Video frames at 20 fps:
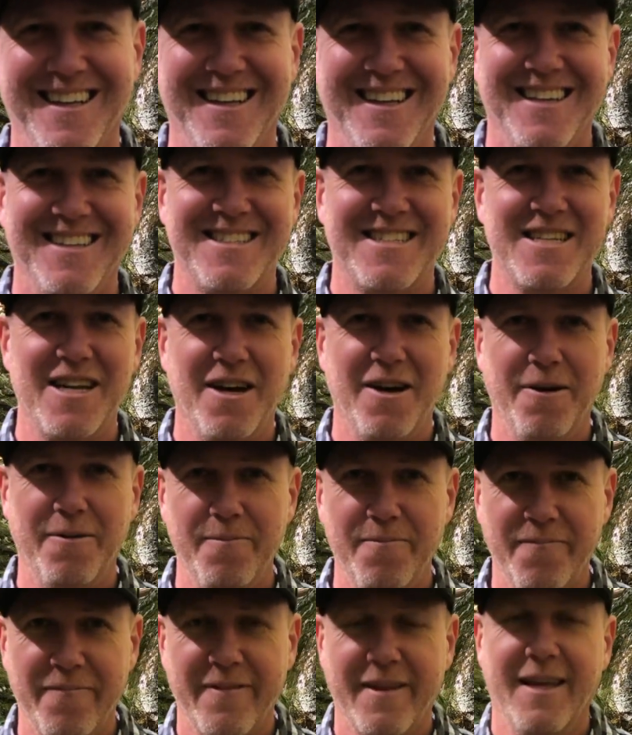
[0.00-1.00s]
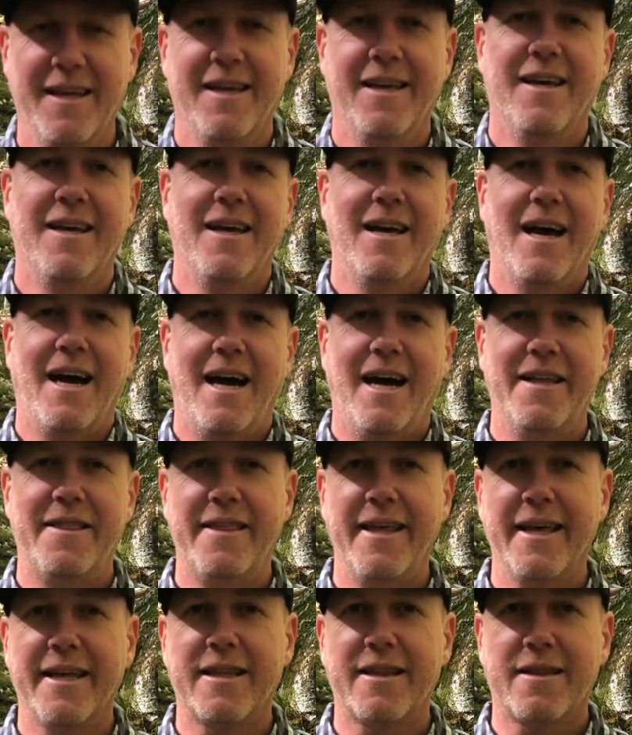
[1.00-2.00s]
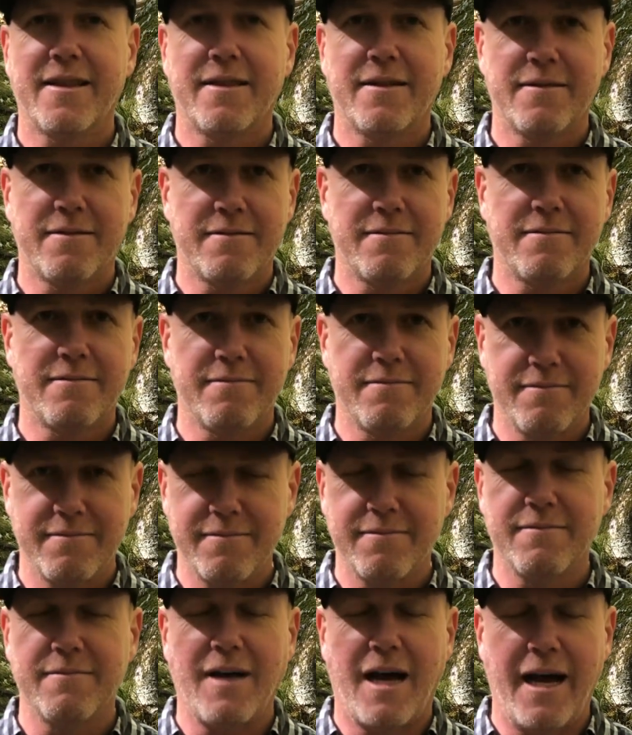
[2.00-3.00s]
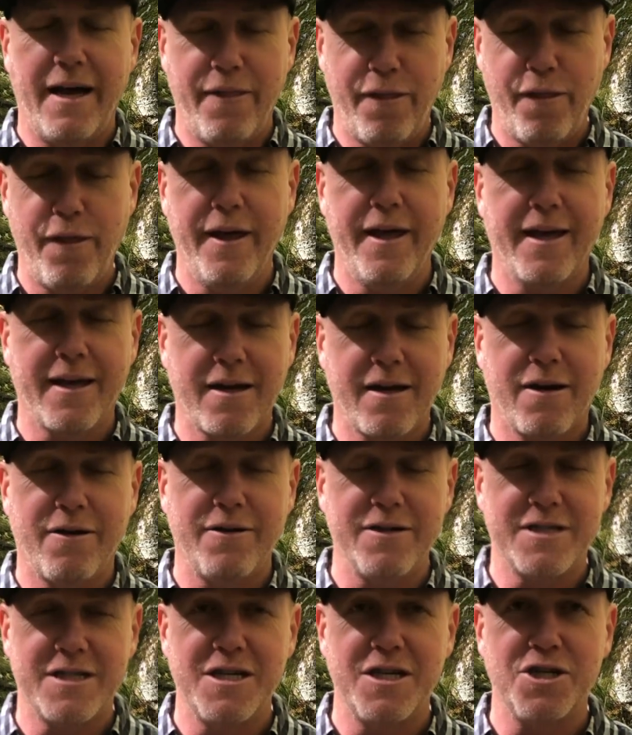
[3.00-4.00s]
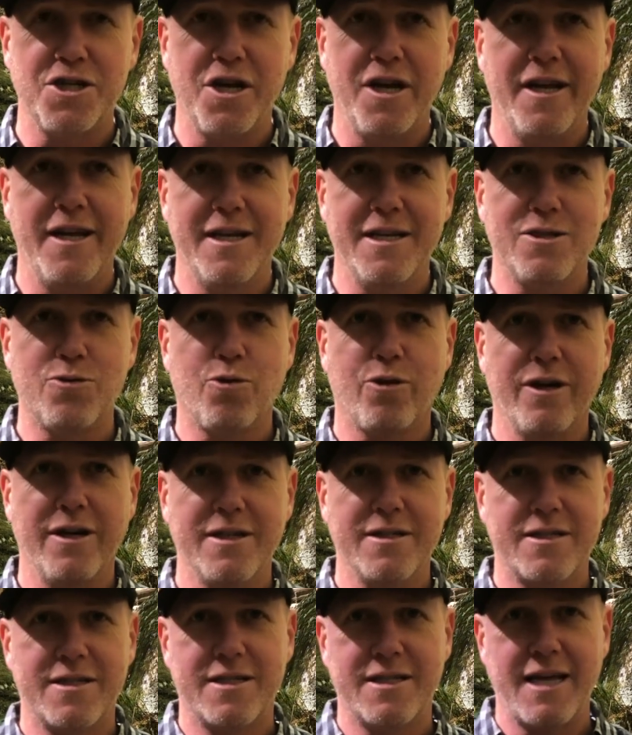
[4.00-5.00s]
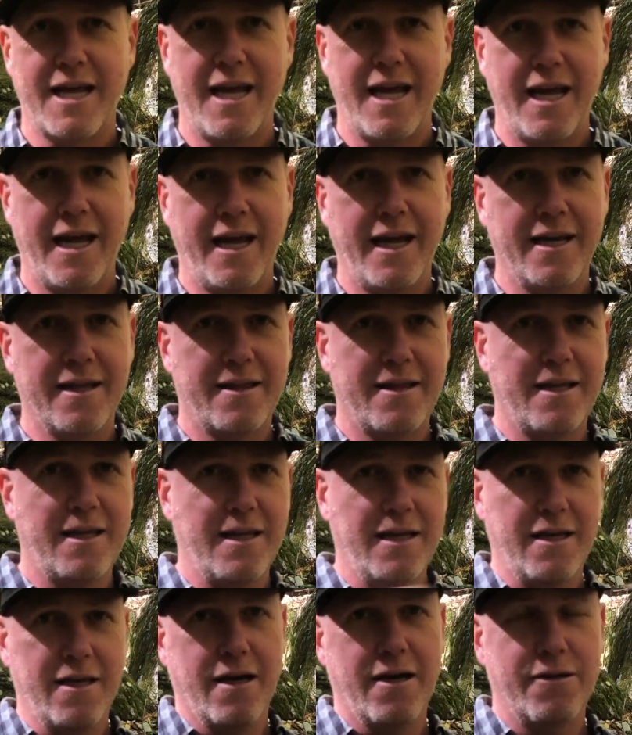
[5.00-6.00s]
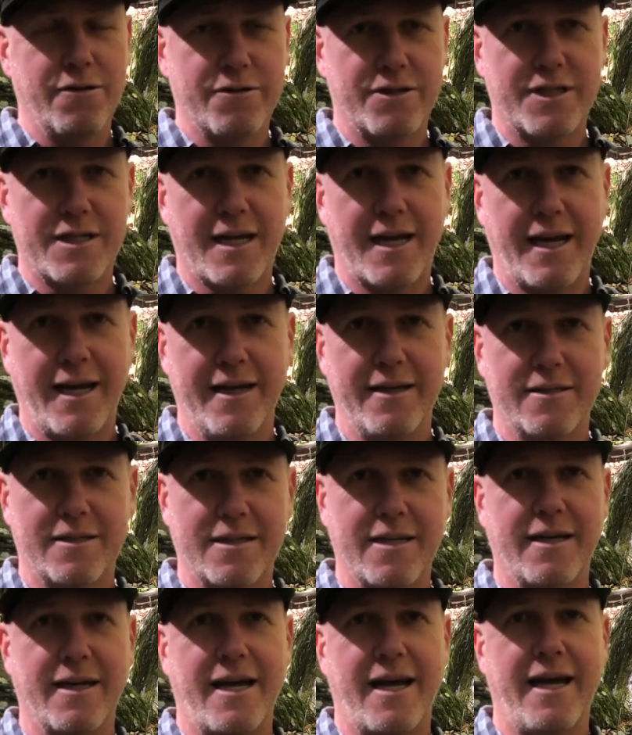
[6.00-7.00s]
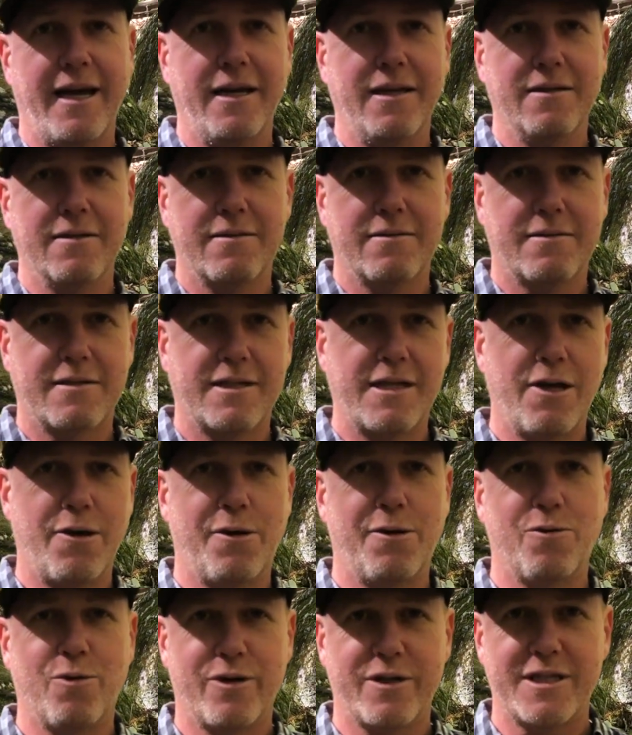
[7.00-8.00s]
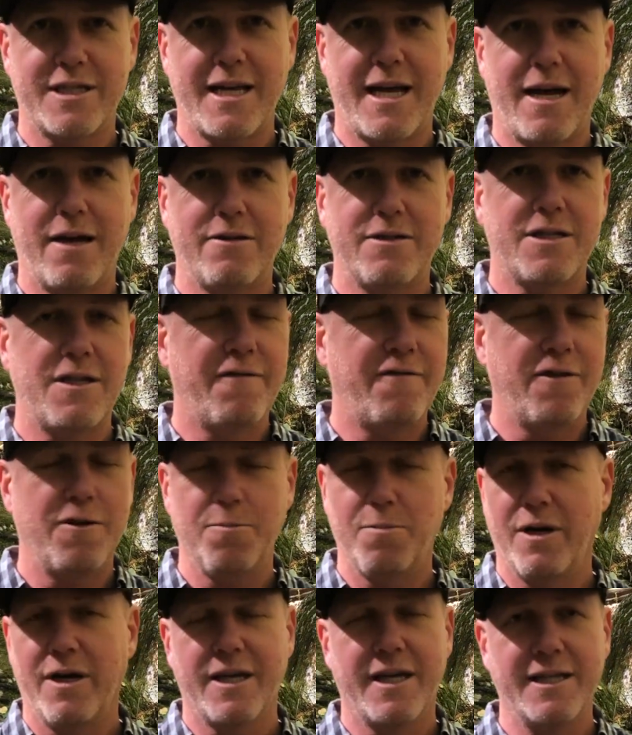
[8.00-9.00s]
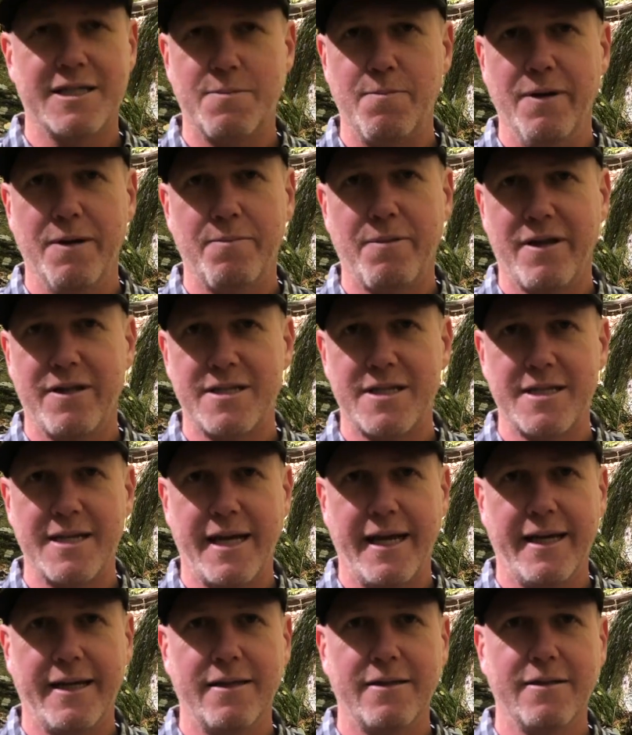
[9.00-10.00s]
So I think our decision is we're going to stay at the other site tonight, see how it works out, see if anybody gets bit by the snake,